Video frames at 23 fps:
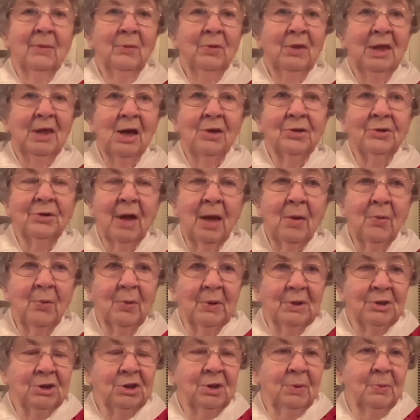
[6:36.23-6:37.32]
The other day
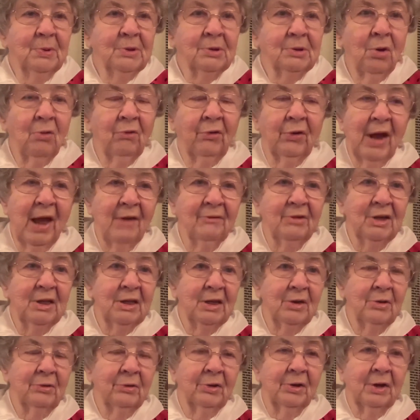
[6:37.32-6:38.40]
when she was over having
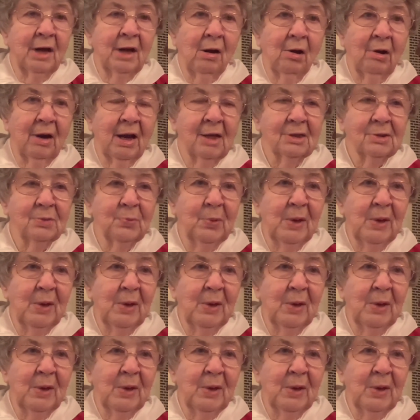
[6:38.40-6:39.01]
dinner at our house,